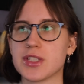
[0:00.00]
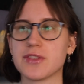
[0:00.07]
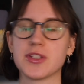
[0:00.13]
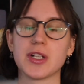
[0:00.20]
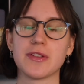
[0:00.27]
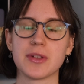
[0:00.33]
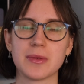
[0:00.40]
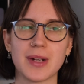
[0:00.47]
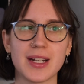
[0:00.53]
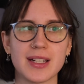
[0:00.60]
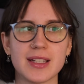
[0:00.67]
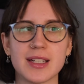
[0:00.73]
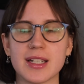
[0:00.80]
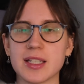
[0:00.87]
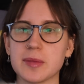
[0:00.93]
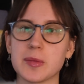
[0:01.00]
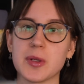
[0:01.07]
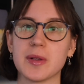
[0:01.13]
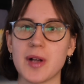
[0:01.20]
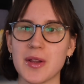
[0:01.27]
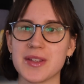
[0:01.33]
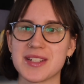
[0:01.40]
If you haven't read it,
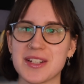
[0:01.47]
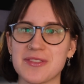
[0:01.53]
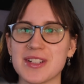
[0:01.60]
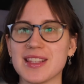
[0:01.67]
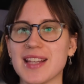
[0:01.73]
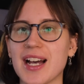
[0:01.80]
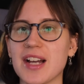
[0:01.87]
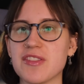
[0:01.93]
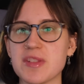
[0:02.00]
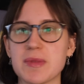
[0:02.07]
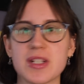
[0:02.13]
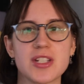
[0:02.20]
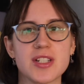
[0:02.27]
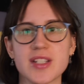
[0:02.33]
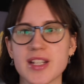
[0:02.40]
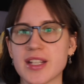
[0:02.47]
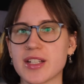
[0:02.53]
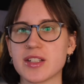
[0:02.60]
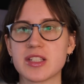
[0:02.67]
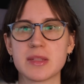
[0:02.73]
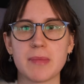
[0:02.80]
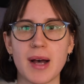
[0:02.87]
well, all these different lives. I mean, she's like
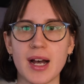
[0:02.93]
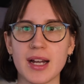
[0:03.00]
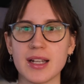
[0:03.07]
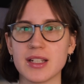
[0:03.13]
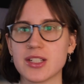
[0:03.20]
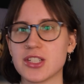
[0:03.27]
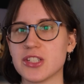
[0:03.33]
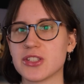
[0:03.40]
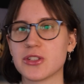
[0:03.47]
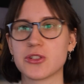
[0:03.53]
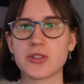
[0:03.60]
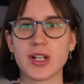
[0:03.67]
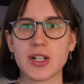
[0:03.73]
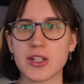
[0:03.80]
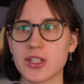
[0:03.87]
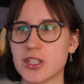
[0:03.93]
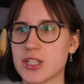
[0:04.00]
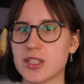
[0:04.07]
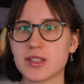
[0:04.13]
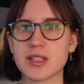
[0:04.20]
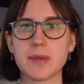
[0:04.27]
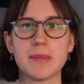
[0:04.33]
a spy, she's a traitor,
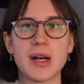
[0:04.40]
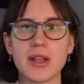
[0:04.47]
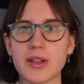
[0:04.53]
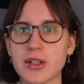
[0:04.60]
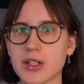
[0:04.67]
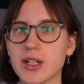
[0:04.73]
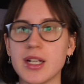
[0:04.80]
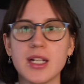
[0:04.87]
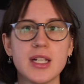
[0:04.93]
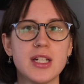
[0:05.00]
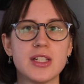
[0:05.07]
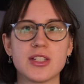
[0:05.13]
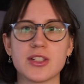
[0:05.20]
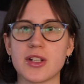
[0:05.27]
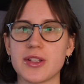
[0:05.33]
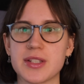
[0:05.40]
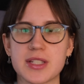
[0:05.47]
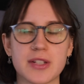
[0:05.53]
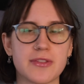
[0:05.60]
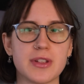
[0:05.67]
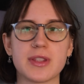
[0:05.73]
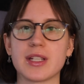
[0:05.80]
she's a mother, she's all these
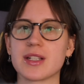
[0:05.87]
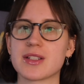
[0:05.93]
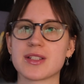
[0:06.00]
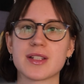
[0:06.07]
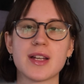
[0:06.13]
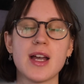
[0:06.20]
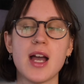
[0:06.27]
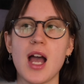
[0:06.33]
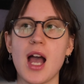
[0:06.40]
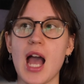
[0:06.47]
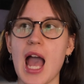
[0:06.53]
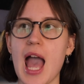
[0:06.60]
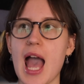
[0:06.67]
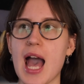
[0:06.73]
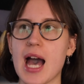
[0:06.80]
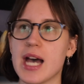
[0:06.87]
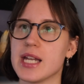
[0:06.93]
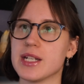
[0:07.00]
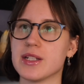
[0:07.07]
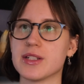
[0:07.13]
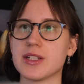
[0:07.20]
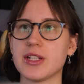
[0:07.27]
different things.
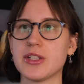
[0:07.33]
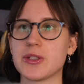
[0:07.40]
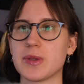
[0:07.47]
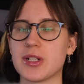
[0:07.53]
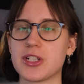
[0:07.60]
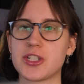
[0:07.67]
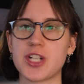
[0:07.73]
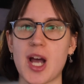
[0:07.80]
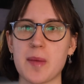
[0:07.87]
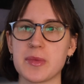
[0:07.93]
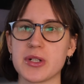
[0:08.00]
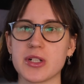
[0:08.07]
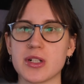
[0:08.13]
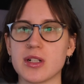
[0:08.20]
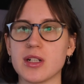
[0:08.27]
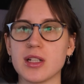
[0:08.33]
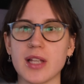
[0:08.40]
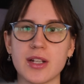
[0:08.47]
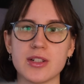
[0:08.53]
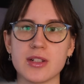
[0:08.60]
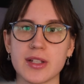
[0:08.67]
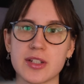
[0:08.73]
And so each chapter
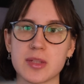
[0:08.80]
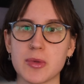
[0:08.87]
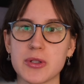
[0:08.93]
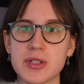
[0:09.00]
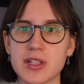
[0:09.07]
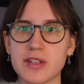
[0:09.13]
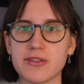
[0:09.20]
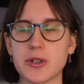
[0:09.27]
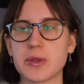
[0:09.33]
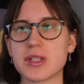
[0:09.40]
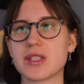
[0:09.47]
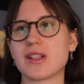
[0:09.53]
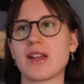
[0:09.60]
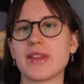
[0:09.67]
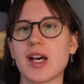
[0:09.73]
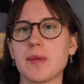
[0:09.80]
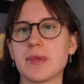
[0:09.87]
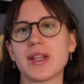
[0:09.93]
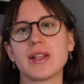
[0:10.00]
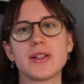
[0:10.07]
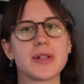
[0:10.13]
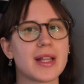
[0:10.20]
supposedly focuses on that, but
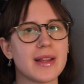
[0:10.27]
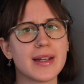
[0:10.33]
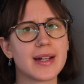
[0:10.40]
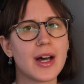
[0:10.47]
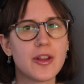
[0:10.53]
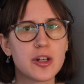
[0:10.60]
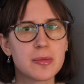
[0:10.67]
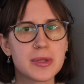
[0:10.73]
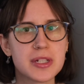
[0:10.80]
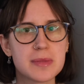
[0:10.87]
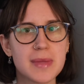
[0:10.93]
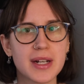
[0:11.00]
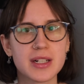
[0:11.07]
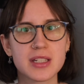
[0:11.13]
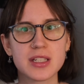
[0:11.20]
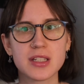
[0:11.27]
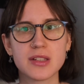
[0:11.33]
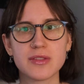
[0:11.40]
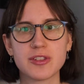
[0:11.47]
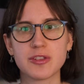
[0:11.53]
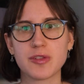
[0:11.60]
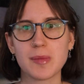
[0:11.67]
then you get like other
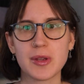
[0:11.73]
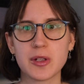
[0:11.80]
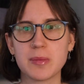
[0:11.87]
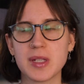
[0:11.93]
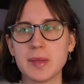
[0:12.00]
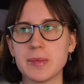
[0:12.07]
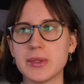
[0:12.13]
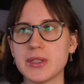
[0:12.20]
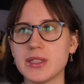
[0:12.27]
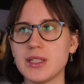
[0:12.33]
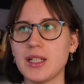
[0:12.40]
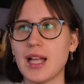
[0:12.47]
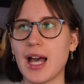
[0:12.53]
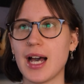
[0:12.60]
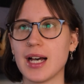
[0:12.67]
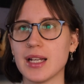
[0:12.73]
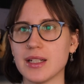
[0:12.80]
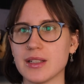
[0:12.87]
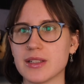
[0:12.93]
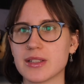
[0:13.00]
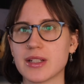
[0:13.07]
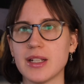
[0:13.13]
perspectives from other people,
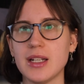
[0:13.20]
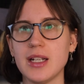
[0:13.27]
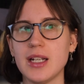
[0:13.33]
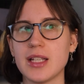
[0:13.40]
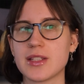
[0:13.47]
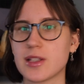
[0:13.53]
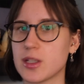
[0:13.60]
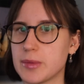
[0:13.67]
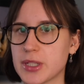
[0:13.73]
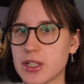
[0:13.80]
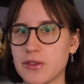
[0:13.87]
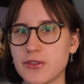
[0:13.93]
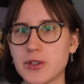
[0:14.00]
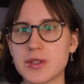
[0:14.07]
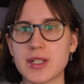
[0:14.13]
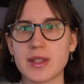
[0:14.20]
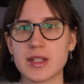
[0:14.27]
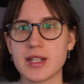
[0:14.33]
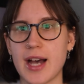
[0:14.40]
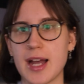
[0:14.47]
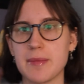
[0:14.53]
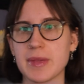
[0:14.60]
and it's a little bit confusing. The
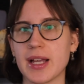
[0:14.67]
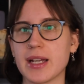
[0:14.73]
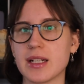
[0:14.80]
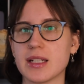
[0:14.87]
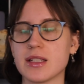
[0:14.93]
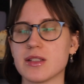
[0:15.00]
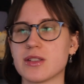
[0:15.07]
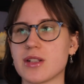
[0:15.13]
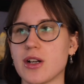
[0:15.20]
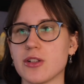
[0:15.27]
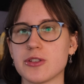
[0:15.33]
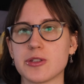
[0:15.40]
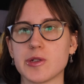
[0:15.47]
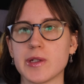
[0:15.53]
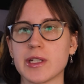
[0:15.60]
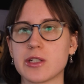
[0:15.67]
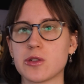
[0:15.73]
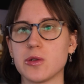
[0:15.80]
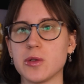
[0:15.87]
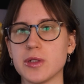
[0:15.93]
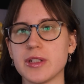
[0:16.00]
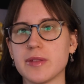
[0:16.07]
timeline is also like
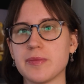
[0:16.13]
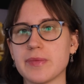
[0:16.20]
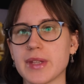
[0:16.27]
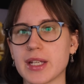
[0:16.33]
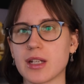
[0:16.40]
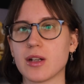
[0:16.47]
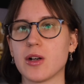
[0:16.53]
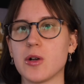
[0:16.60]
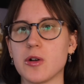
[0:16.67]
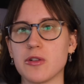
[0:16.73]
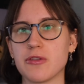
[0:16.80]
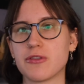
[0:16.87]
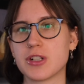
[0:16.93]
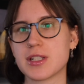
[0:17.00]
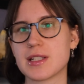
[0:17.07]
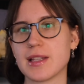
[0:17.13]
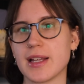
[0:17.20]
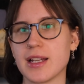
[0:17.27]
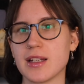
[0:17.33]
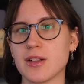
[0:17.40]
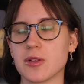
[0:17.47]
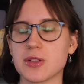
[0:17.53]
told like, oh, first
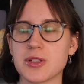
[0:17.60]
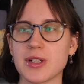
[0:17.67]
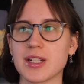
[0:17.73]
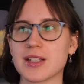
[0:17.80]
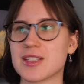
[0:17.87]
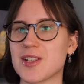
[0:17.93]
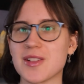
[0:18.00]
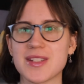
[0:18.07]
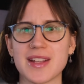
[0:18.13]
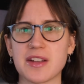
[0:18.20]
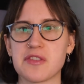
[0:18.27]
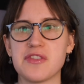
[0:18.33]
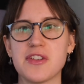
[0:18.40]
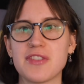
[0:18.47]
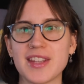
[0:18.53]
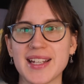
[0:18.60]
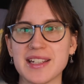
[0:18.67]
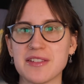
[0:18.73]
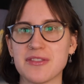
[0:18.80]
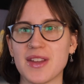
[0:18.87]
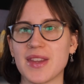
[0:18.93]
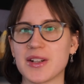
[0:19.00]
life, or sorry, it starts at like 5th
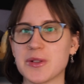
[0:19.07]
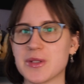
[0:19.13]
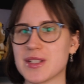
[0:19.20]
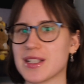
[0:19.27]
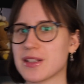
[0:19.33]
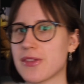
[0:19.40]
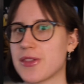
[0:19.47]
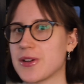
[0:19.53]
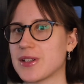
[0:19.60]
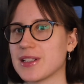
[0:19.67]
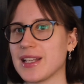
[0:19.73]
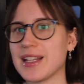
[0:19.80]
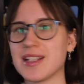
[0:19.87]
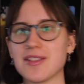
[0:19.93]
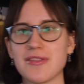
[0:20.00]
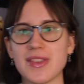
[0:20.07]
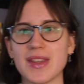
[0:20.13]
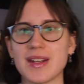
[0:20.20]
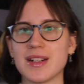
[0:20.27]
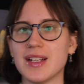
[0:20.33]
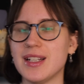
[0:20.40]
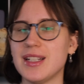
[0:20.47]
life and then goes to like 3rd life and
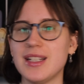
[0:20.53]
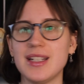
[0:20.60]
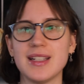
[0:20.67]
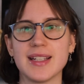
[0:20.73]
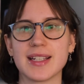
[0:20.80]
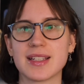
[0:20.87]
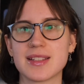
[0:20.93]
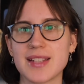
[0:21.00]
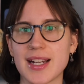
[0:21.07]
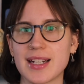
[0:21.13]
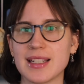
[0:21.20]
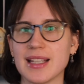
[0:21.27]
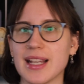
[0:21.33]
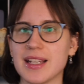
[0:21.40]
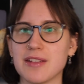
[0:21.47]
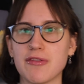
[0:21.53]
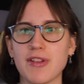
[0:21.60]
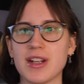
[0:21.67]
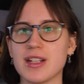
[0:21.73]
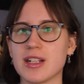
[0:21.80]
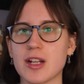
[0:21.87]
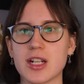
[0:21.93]
then like 2nd life,
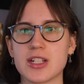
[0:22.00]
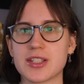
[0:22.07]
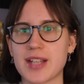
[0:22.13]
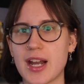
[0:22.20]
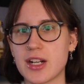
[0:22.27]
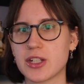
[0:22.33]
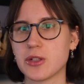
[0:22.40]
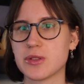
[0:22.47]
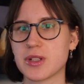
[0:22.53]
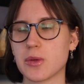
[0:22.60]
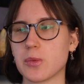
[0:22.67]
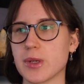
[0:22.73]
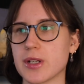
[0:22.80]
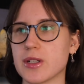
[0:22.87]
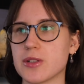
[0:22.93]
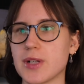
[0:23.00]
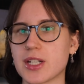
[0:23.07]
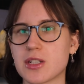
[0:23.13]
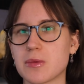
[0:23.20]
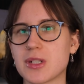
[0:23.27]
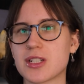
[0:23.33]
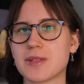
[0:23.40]
and it just kind of goes in a weird
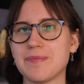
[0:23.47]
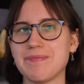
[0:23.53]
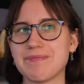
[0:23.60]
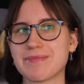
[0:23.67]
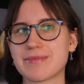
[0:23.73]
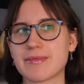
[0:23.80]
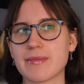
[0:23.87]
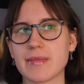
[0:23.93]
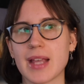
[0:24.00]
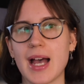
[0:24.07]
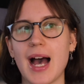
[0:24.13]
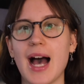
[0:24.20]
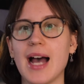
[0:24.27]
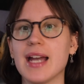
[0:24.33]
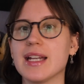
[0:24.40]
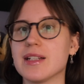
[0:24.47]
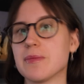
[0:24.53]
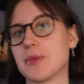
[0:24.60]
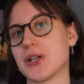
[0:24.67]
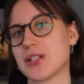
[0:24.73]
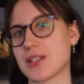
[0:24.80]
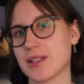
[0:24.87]
direction, which I
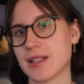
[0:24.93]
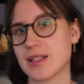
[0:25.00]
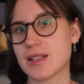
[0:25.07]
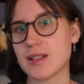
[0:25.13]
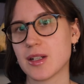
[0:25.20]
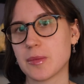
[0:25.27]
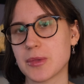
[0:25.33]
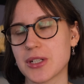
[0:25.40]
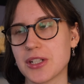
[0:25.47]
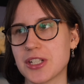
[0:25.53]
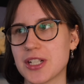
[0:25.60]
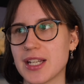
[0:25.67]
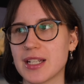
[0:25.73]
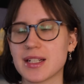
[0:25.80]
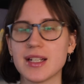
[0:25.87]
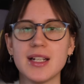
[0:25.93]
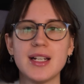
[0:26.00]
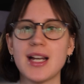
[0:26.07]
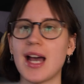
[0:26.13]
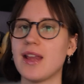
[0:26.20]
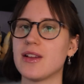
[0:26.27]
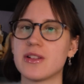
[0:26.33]
personally didn't appreciate.
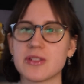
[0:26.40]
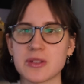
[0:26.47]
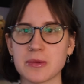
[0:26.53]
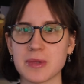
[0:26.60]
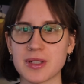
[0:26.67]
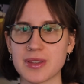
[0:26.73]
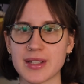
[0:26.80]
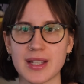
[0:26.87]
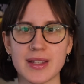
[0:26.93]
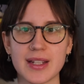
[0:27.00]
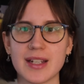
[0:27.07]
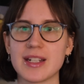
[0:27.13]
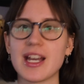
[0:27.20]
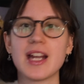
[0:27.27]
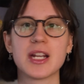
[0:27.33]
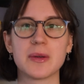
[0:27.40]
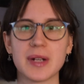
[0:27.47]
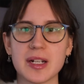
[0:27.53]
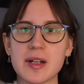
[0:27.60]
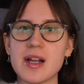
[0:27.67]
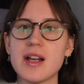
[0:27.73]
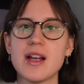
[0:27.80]
And then there's a weird thing at the end.
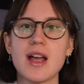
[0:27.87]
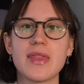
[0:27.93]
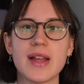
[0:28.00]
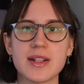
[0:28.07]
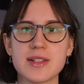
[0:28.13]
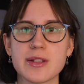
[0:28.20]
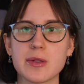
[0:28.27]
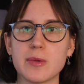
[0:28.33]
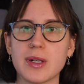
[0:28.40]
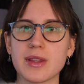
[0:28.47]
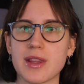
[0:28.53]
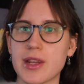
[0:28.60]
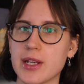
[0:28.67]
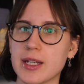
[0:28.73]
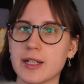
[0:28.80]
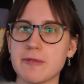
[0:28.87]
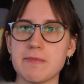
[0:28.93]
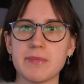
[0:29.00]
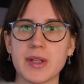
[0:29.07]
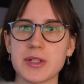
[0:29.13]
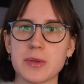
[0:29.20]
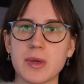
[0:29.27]
Anyway, that's the one
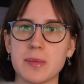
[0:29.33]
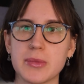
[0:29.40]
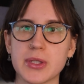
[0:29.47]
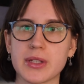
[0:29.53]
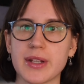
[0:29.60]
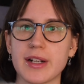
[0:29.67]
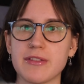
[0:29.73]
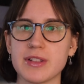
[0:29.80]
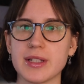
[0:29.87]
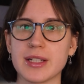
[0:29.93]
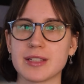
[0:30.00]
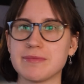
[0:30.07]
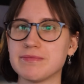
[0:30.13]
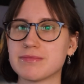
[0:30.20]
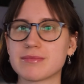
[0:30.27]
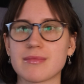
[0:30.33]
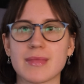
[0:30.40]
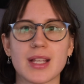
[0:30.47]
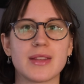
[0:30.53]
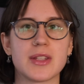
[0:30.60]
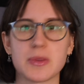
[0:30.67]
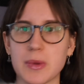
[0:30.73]
book that I feel like
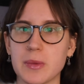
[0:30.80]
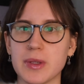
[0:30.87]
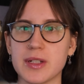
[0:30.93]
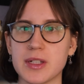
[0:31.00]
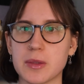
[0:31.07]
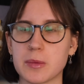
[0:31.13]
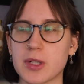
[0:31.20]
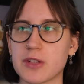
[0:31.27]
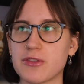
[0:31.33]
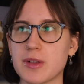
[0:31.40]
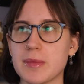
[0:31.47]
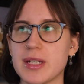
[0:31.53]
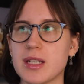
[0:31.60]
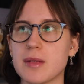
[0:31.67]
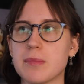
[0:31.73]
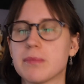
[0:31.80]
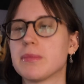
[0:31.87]
this one really didn't work for me.